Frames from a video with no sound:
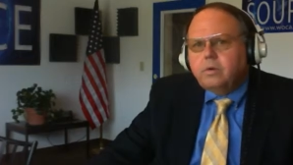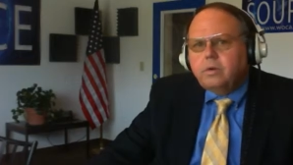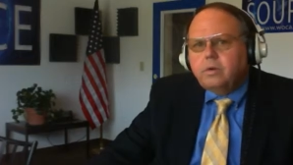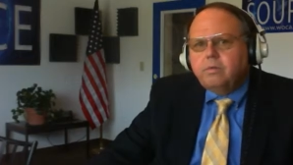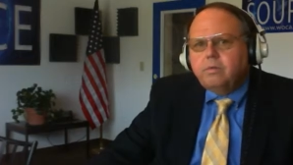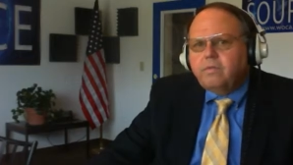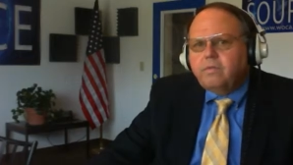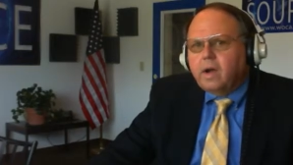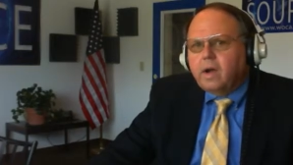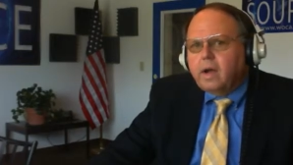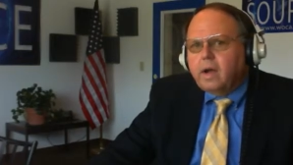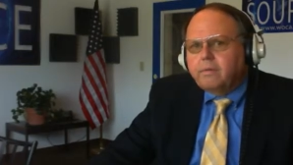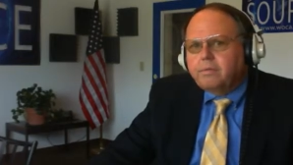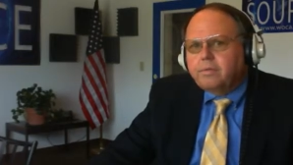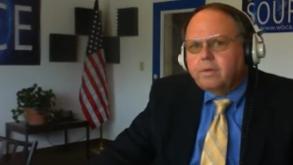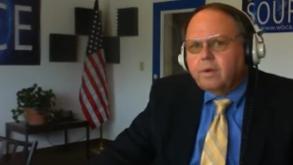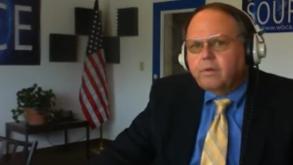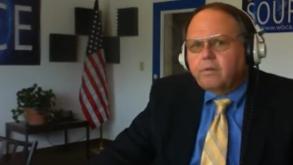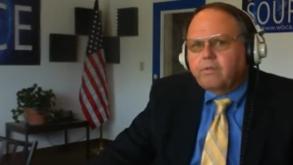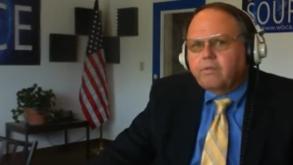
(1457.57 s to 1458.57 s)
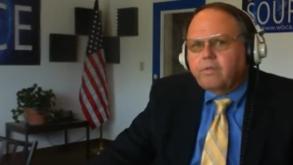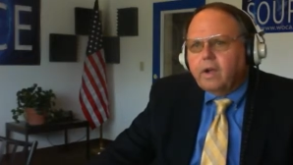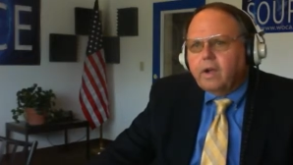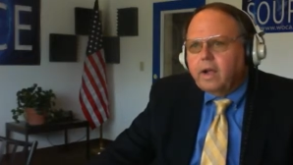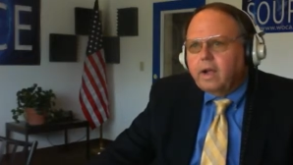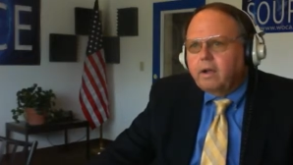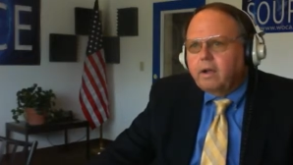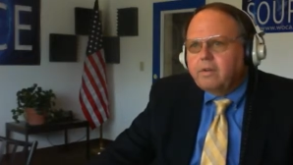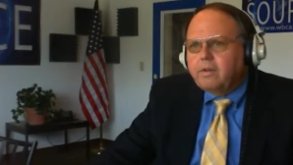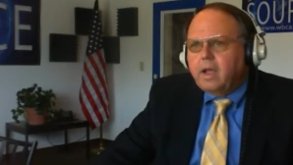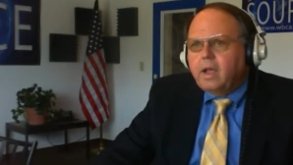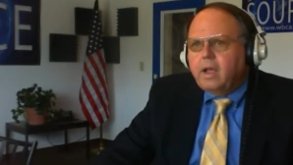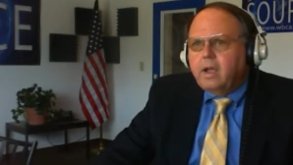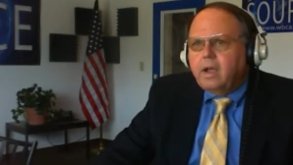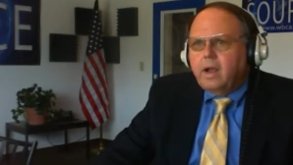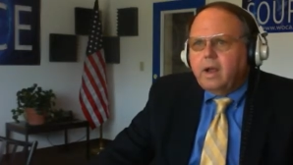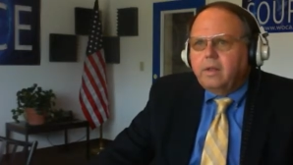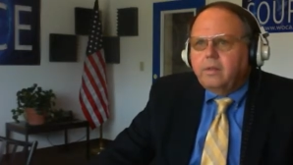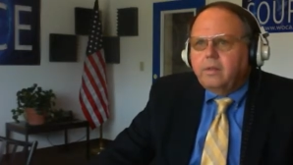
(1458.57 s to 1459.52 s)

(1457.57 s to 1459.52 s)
2565.